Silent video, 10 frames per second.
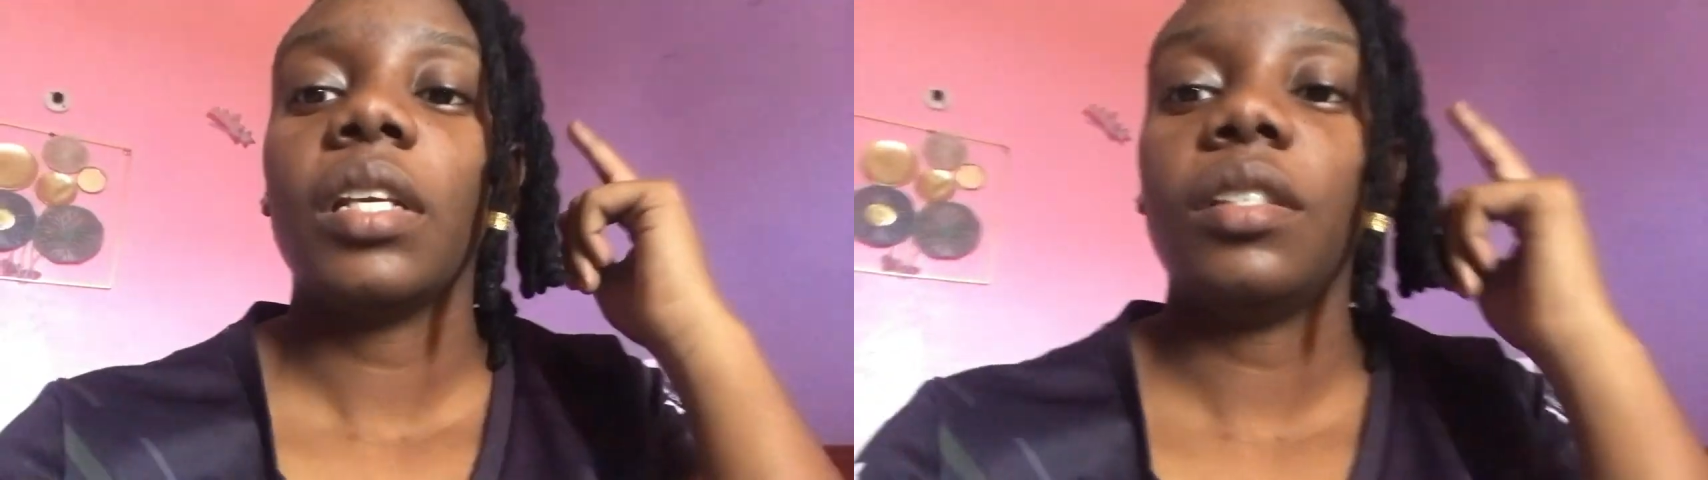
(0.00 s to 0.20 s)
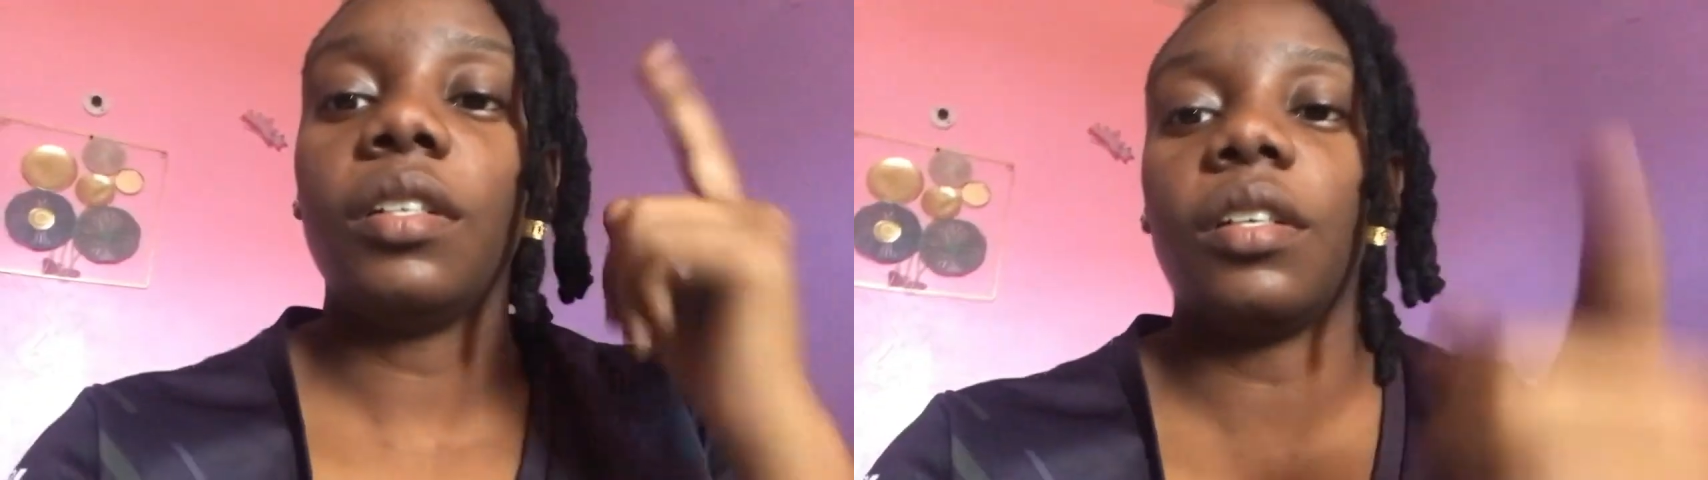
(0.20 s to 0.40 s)

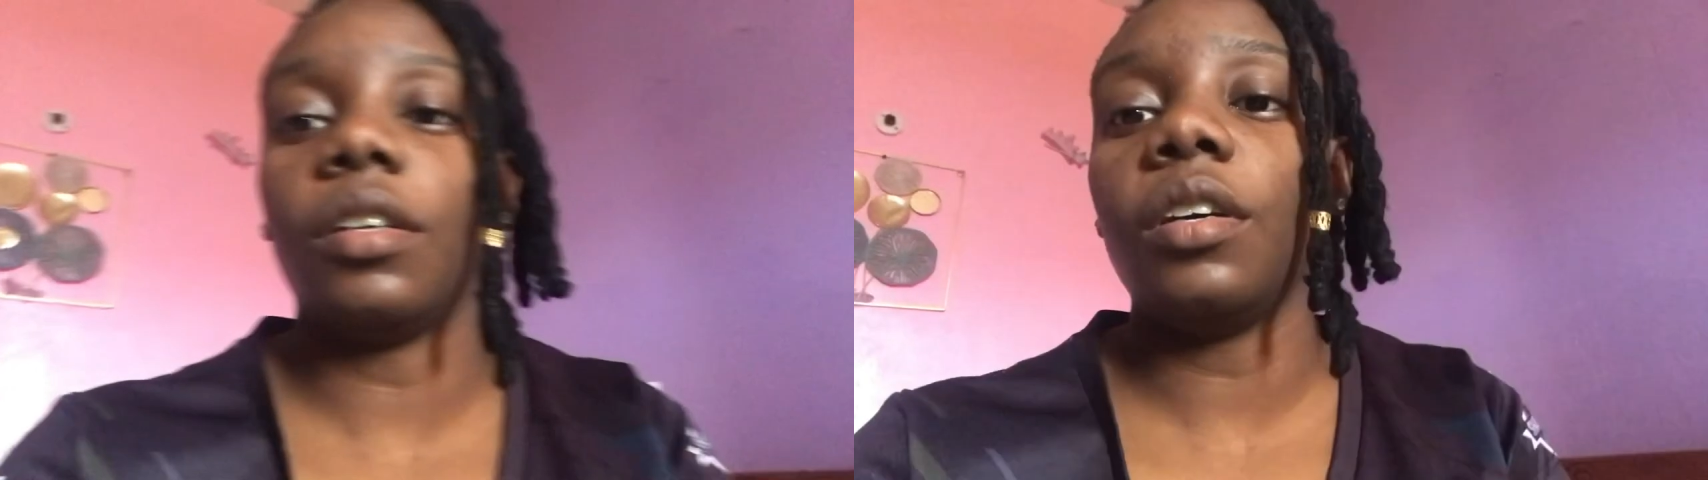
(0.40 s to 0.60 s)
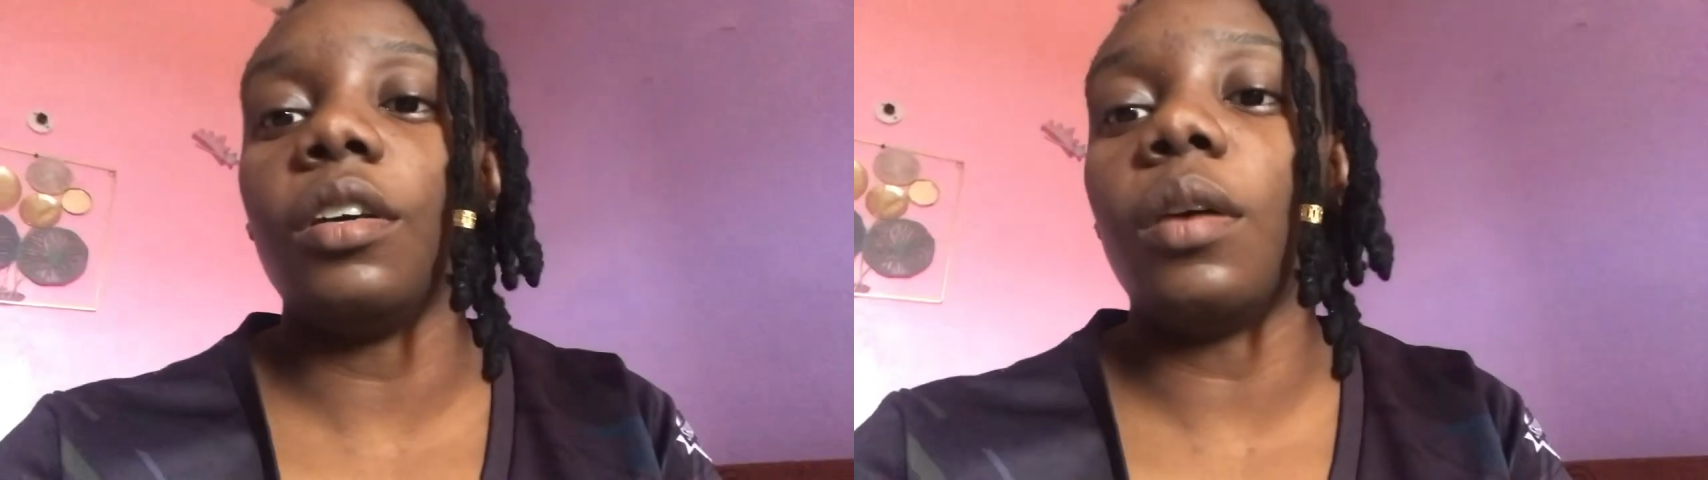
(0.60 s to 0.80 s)
Turn
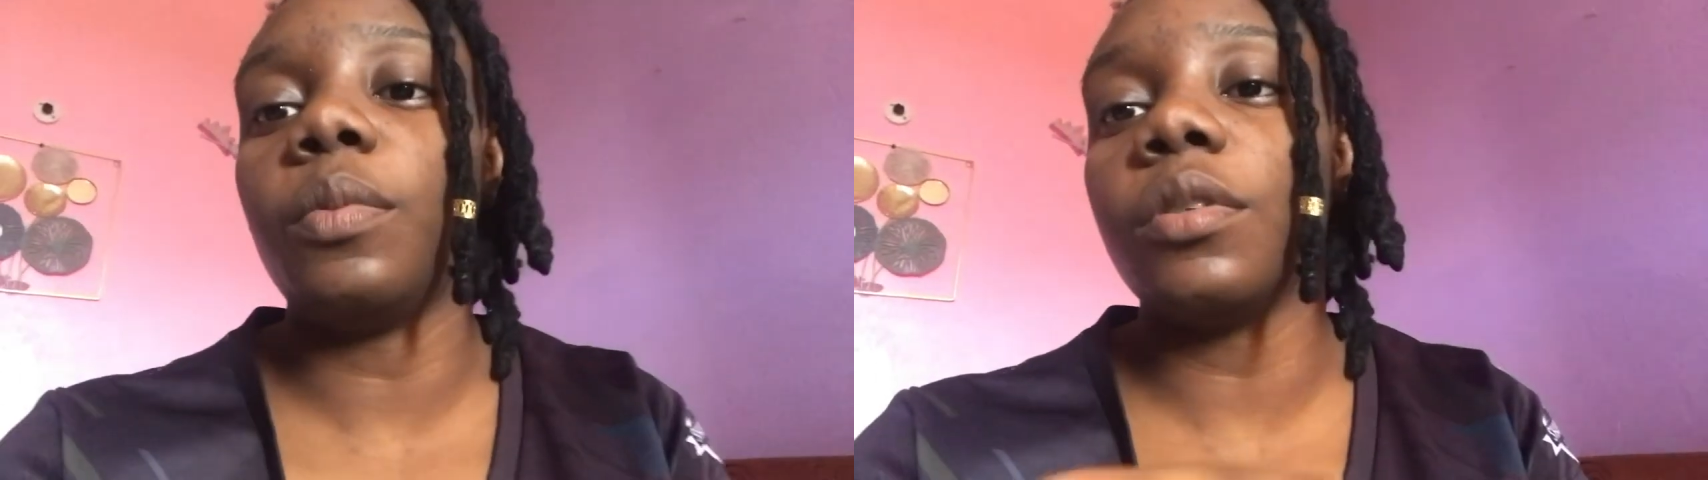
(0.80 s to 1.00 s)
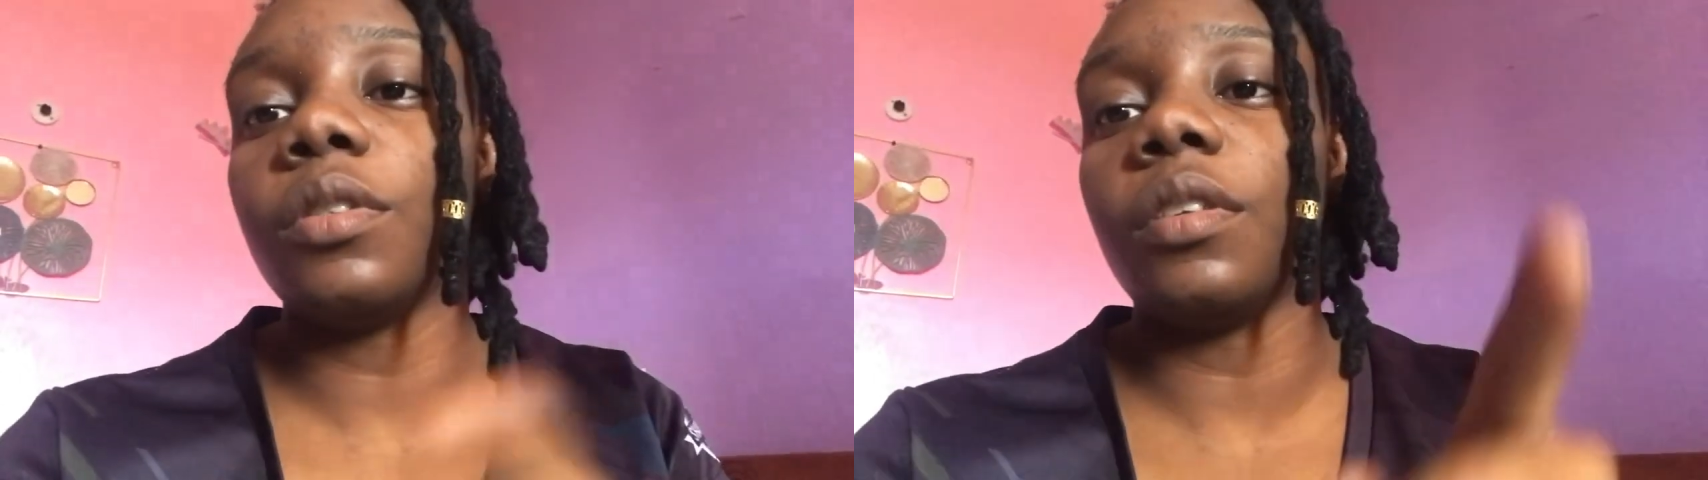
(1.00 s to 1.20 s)
on your
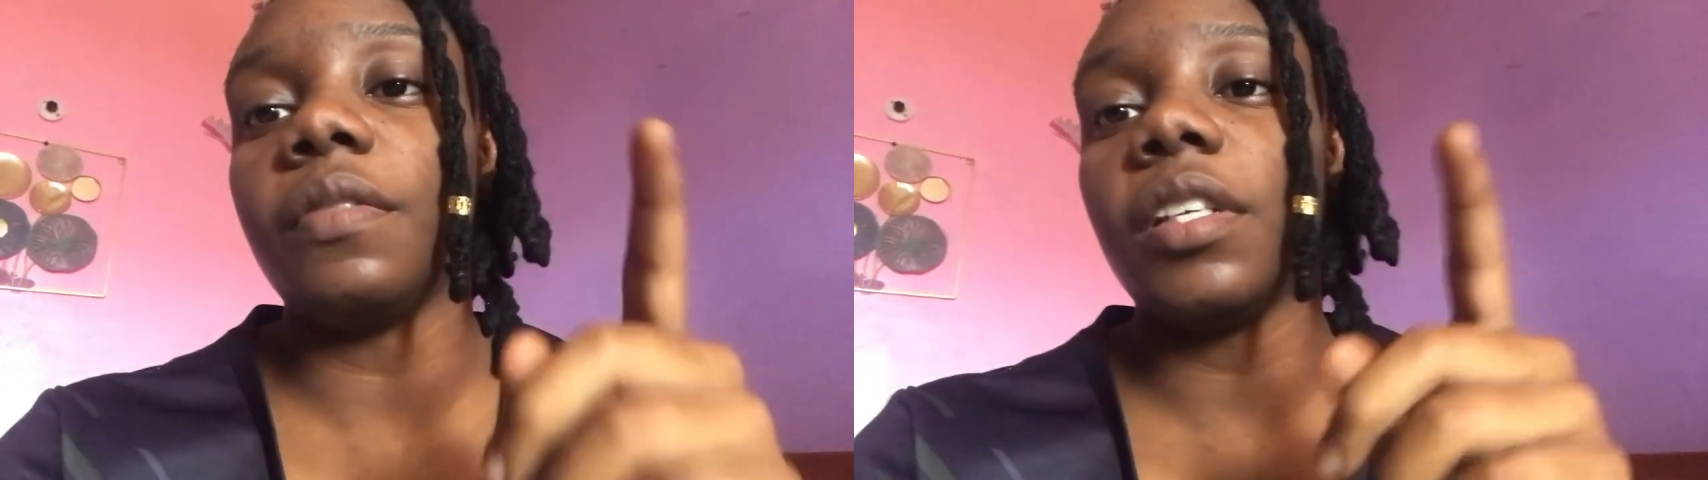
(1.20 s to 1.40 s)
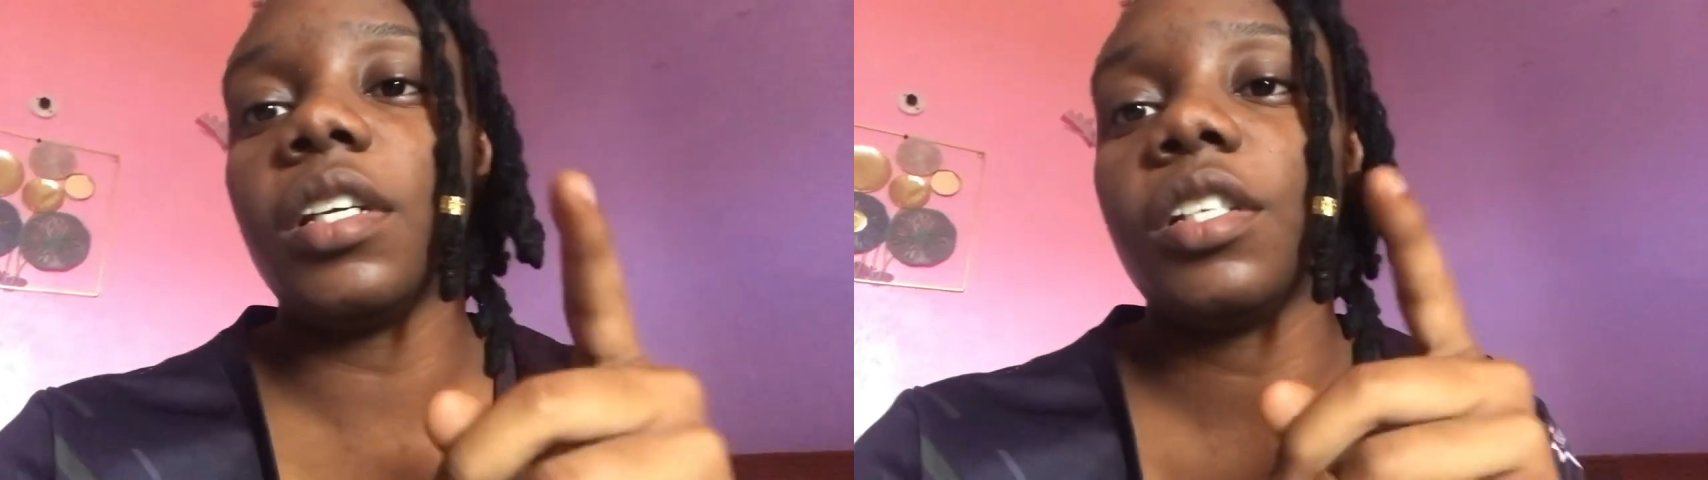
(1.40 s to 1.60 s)
post
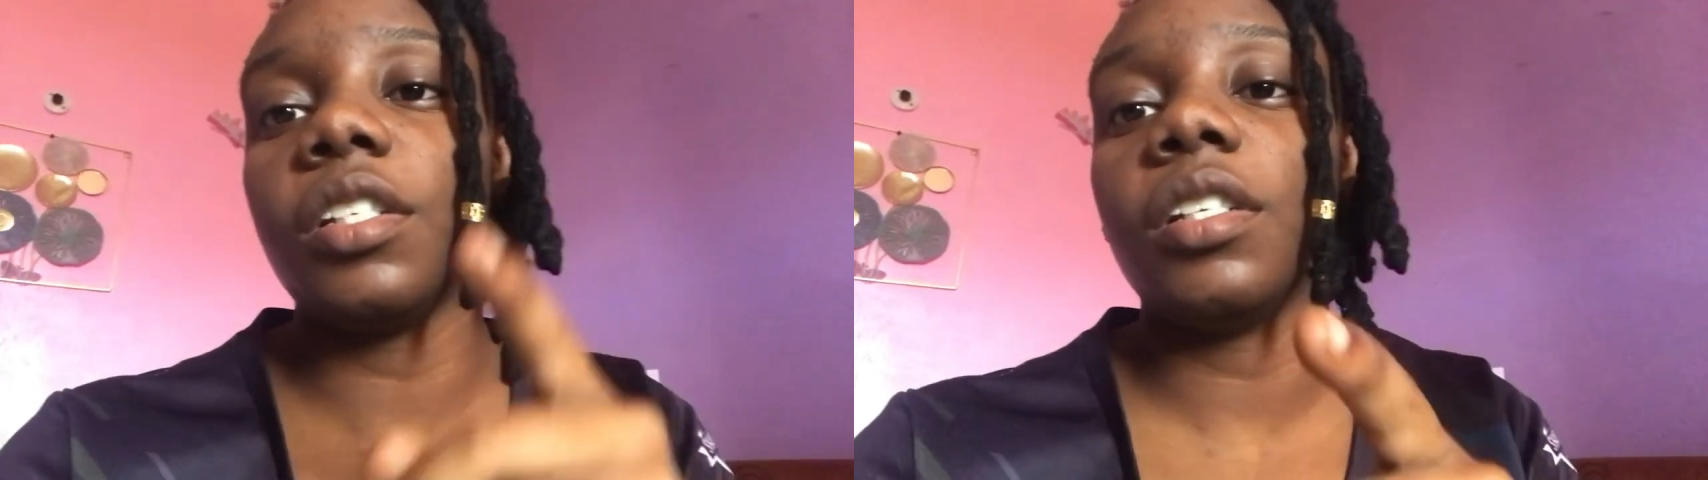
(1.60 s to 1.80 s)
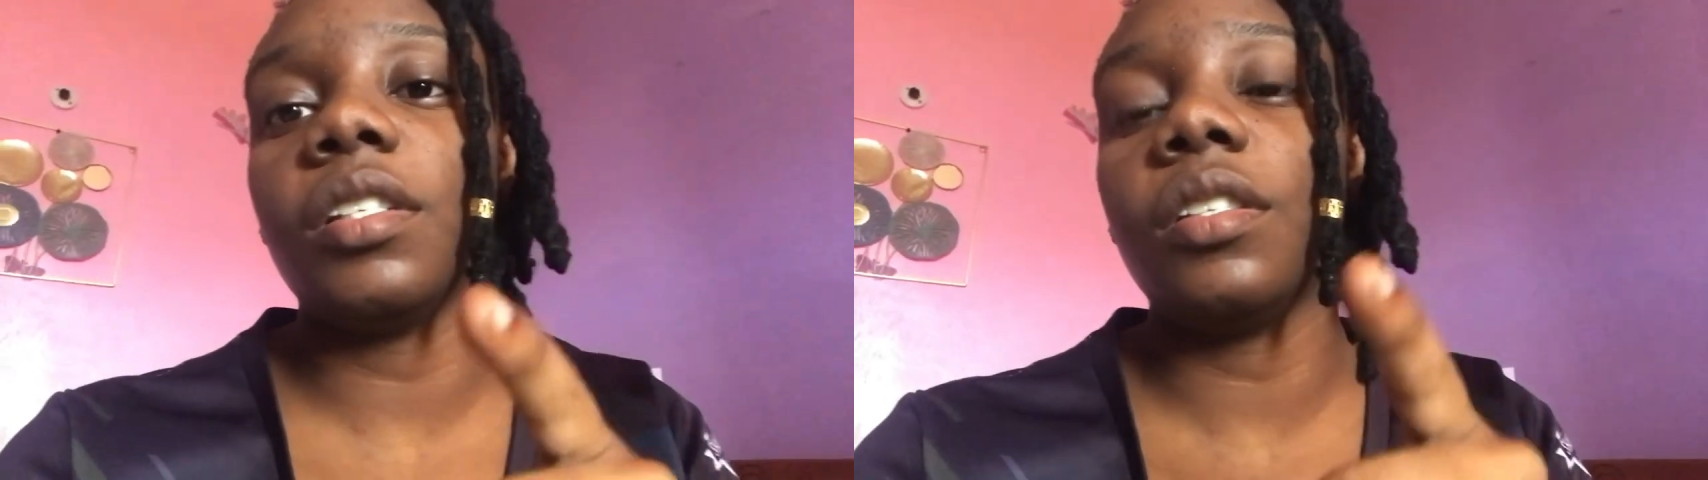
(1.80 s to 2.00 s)

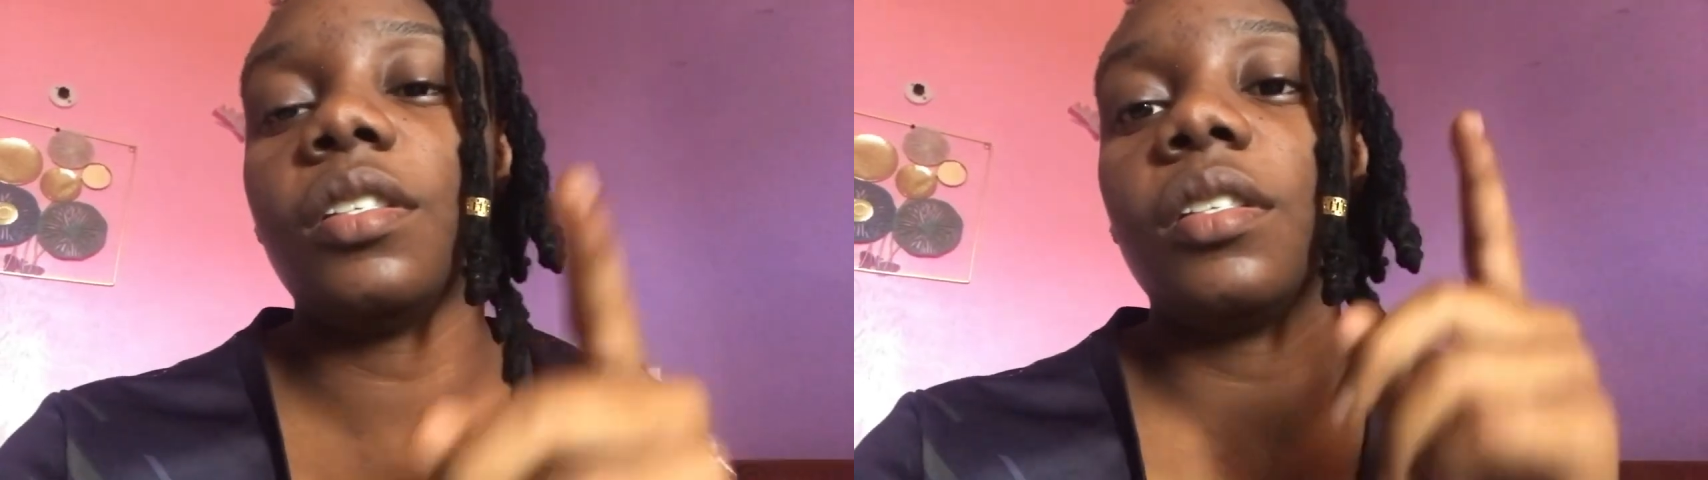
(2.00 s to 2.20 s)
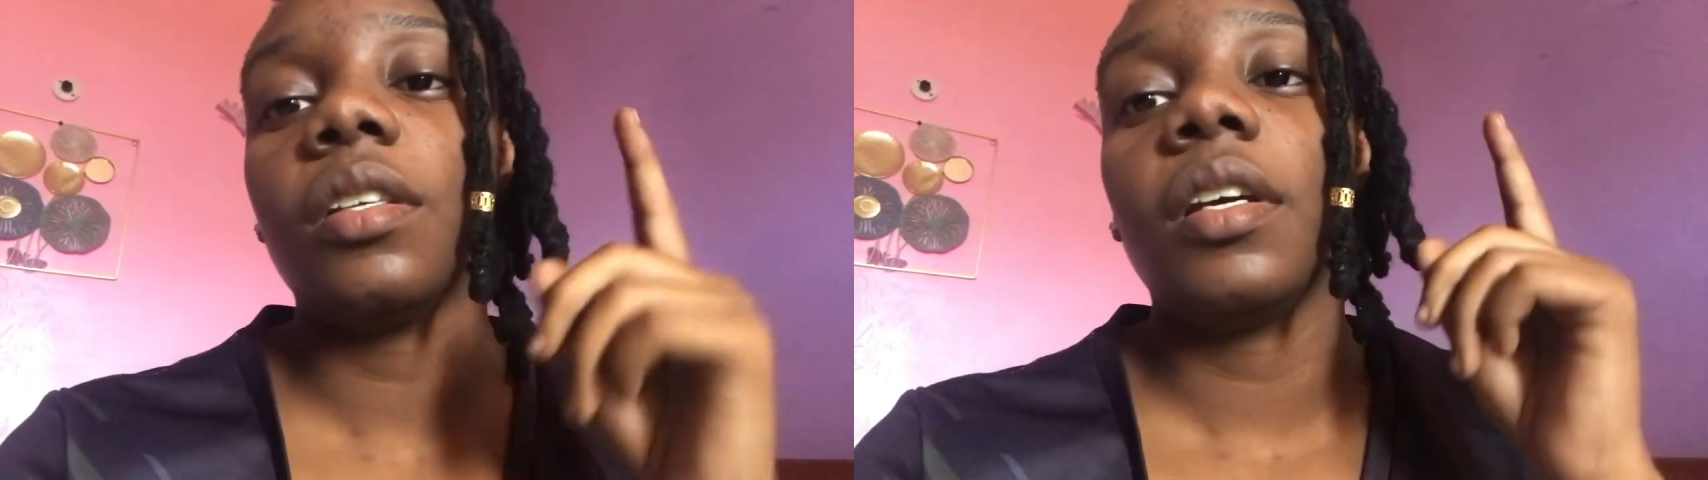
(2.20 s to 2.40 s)
notifications